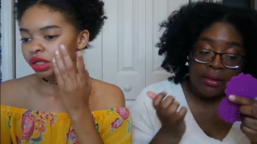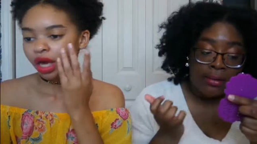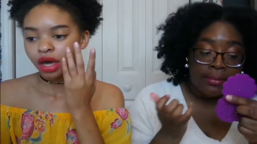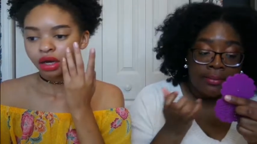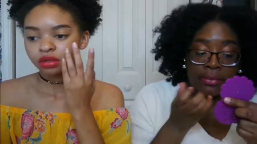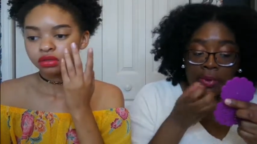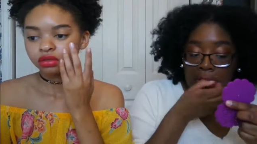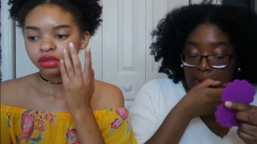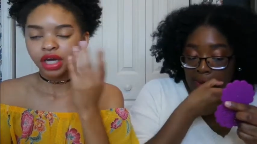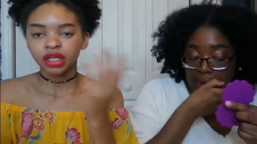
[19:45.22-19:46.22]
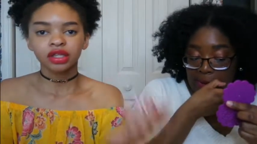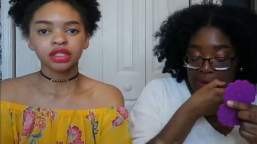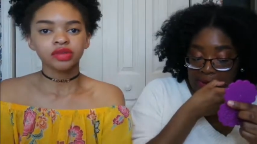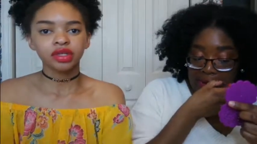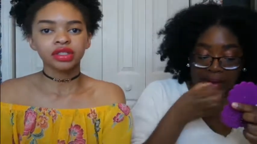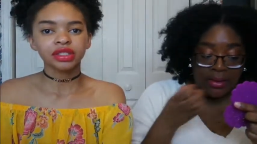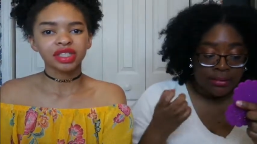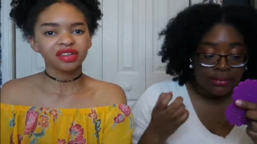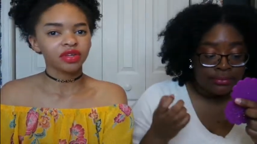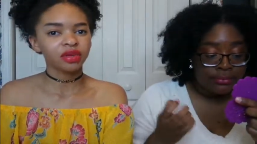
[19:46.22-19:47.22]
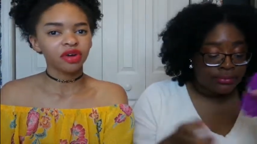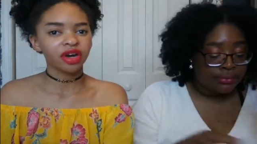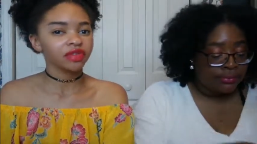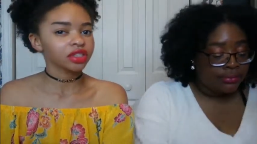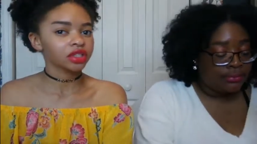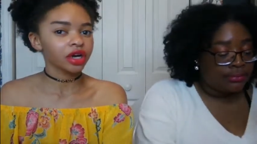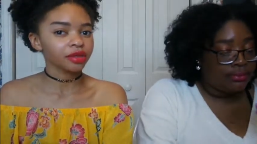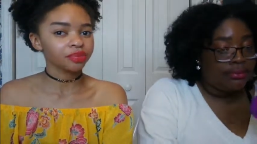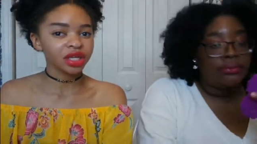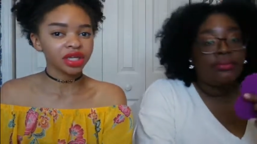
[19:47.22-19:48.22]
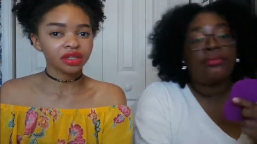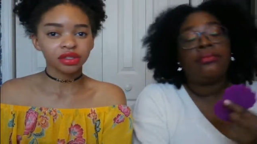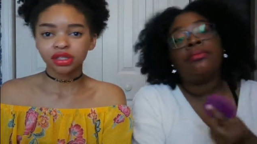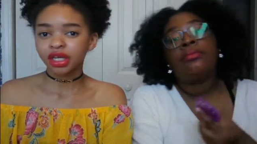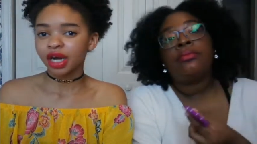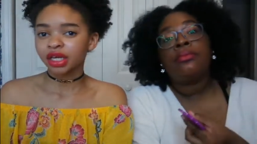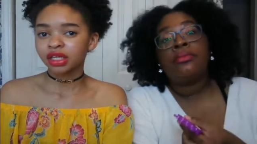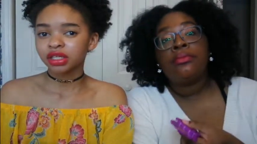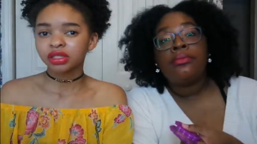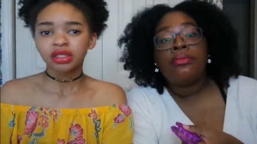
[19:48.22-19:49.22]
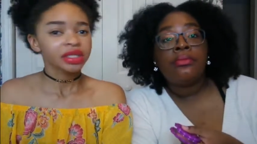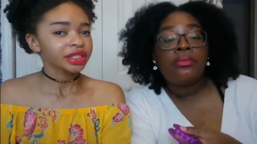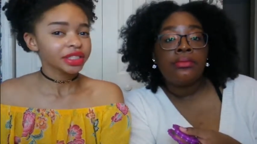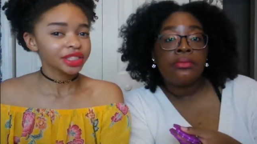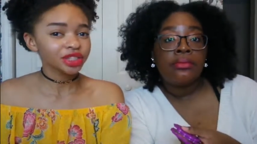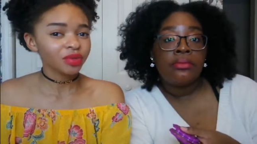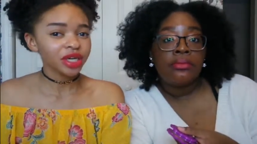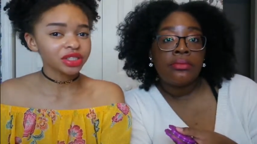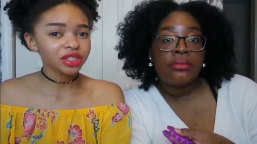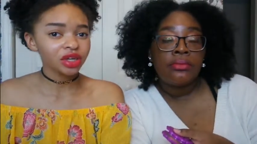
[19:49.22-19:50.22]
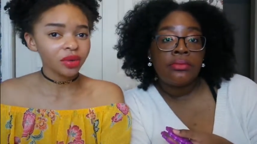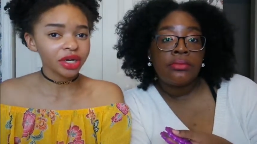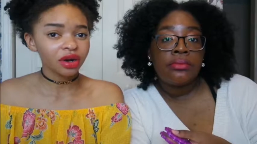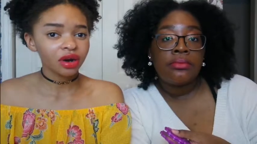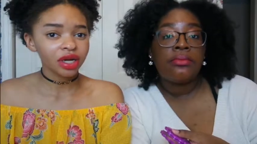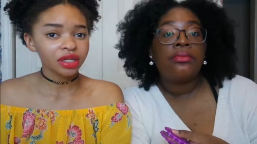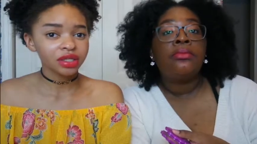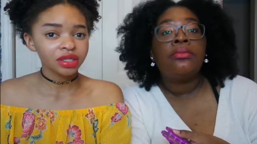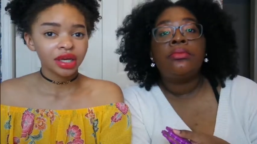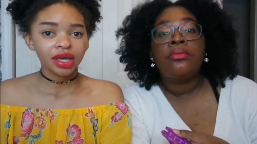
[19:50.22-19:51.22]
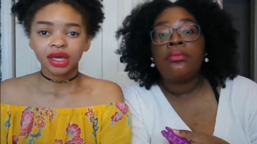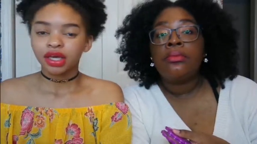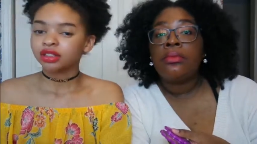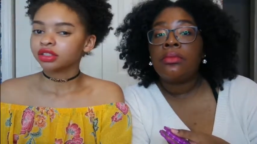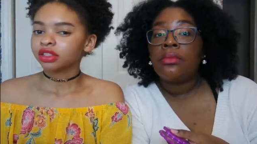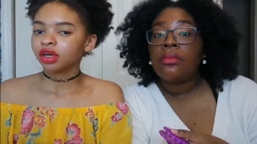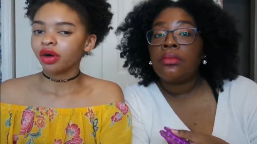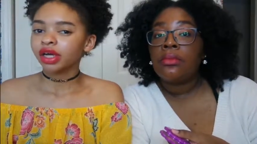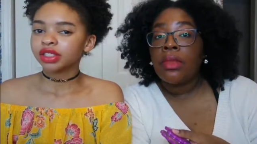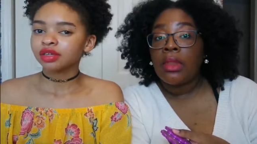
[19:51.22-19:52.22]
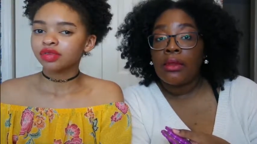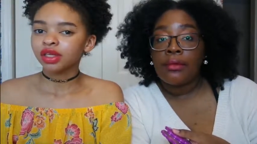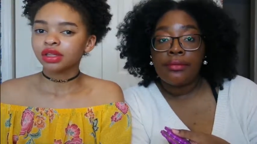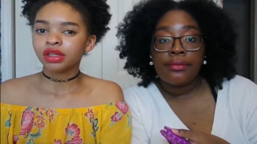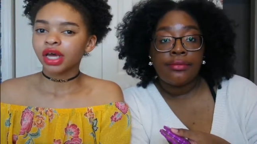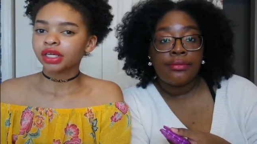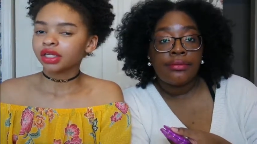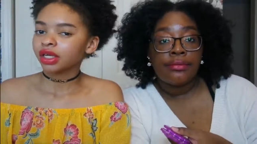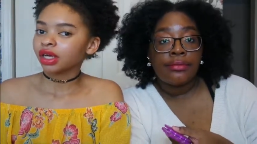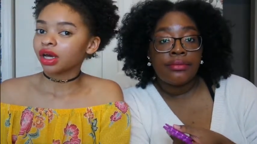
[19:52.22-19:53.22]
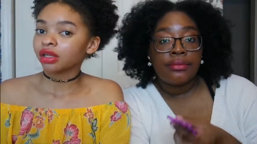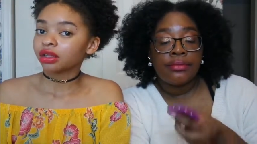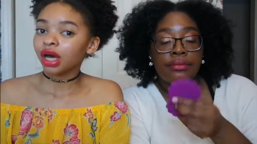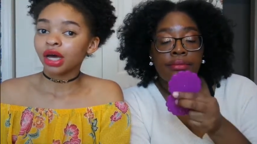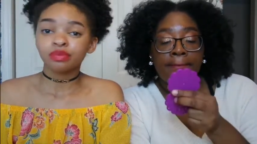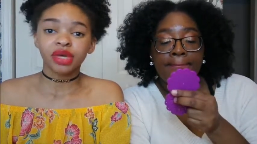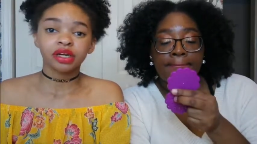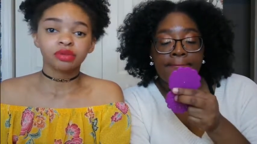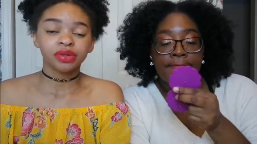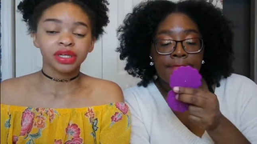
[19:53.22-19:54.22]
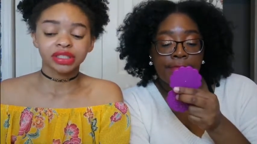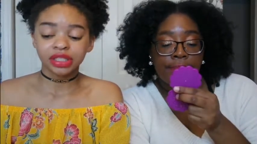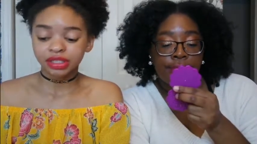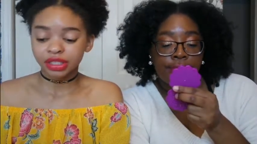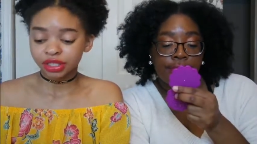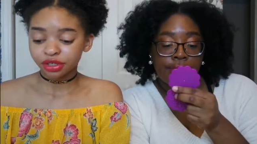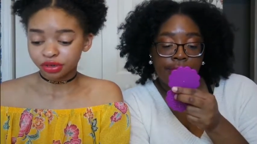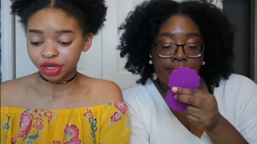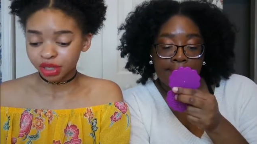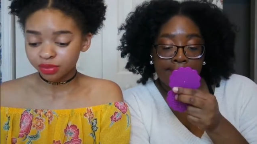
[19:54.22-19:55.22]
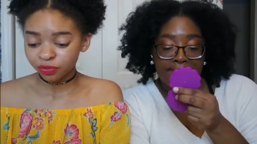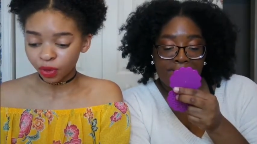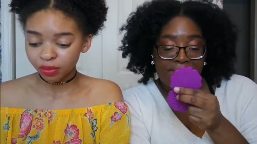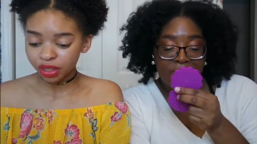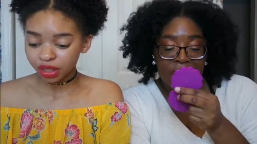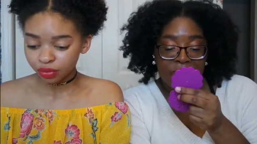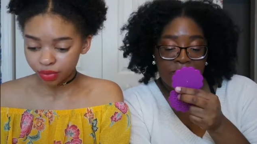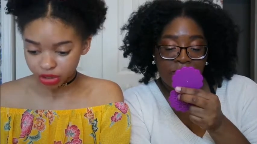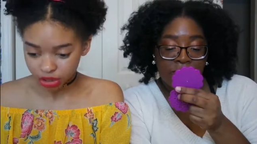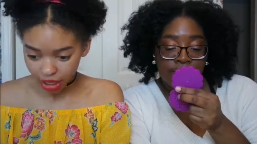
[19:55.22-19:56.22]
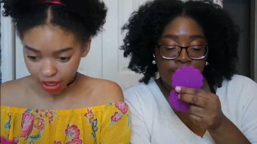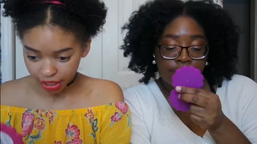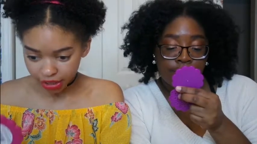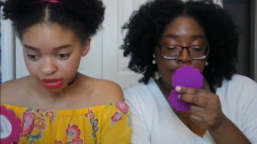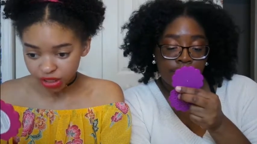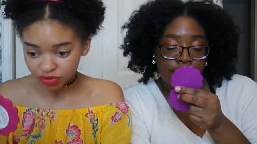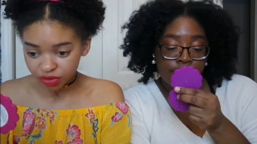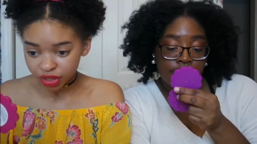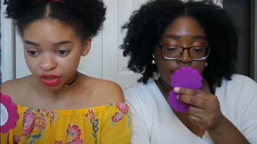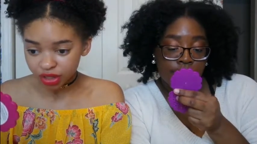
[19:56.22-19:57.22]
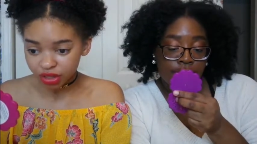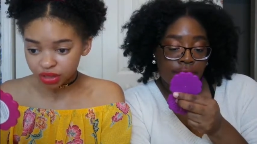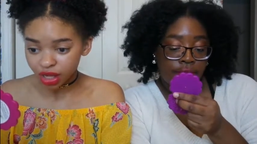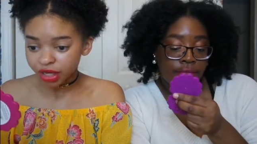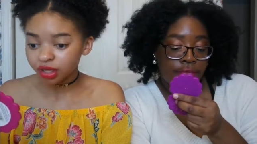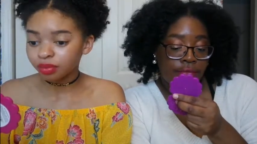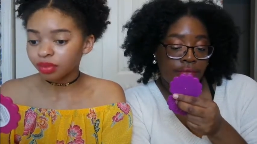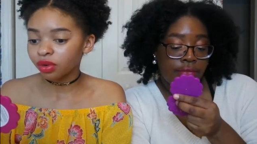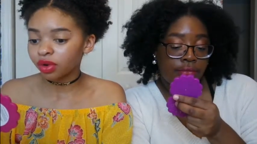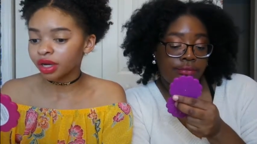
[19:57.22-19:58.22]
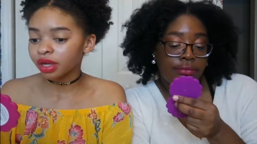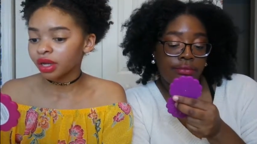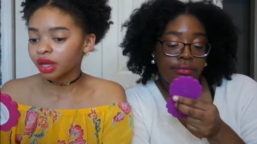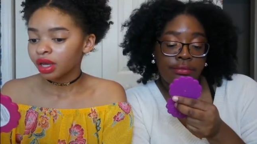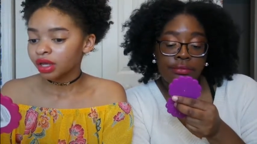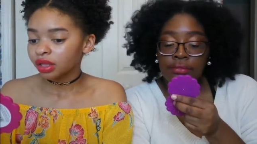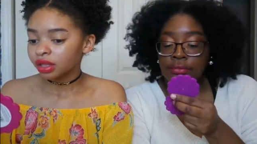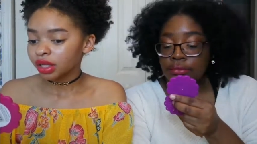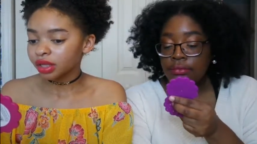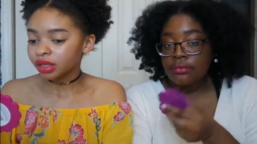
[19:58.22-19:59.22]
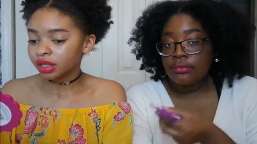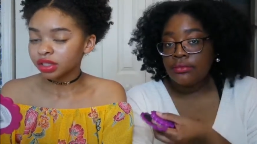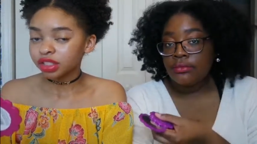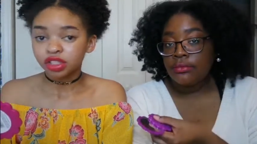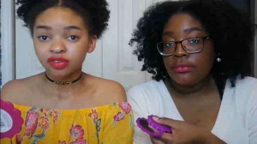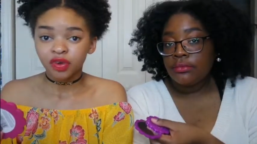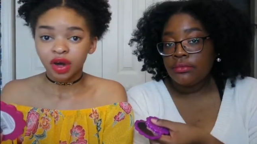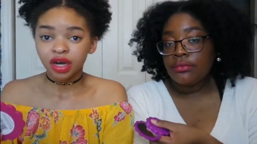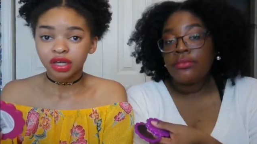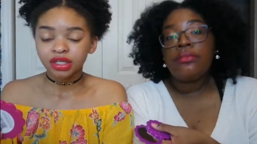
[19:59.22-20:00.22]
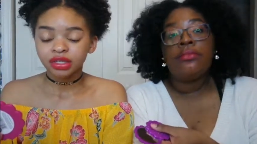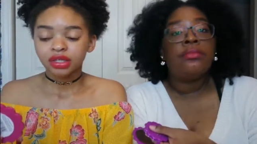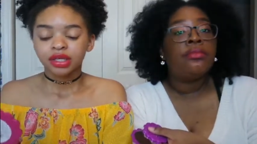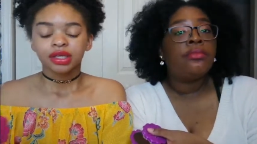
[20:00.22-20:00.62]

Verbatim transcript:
Speaker 1: Yeah. I think this one is definitely more of a dark pink kind of situation going on. And so I definitely like it a lot better. Plus it is the cream formula, which I definitely like more than the chiffon.